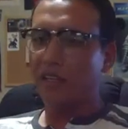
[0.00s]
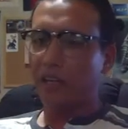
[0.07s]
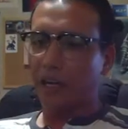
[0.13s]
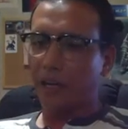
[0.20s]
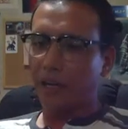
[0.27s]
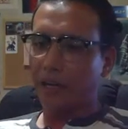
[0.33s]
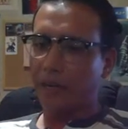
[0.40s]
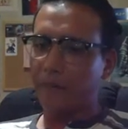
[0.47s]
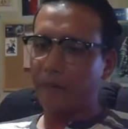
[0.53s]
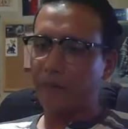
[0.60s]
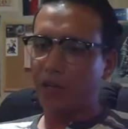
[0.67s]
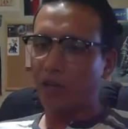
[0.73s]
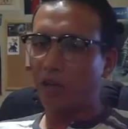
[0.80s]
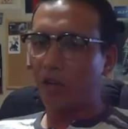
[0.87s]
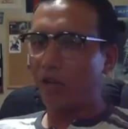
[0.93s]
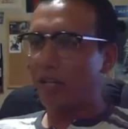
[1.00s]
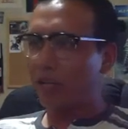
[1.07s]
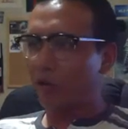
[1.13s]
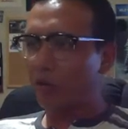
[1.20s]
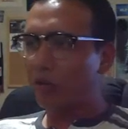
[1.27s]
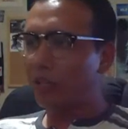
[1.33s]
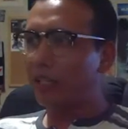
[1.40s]
You know, on like
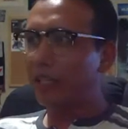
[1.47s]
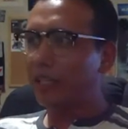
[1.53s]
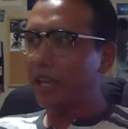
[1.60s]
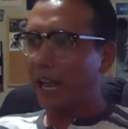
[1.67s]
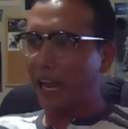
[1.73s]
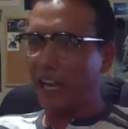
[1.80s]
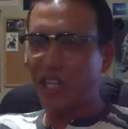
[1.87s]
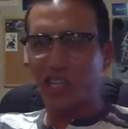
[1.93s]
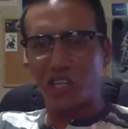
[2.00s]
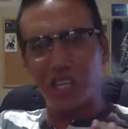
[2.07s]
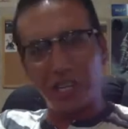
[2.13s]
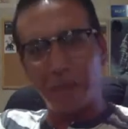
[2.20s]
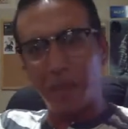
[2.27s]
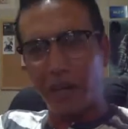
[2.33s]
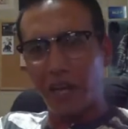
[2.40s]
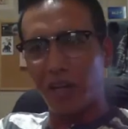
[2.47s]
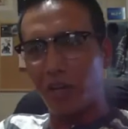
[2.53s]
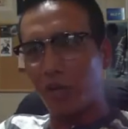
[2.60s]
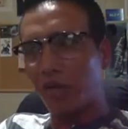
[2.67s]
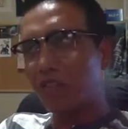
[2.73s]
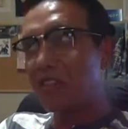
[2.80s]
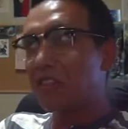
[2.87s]
a really actiony
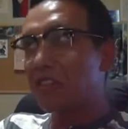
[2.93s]
panel where it's like,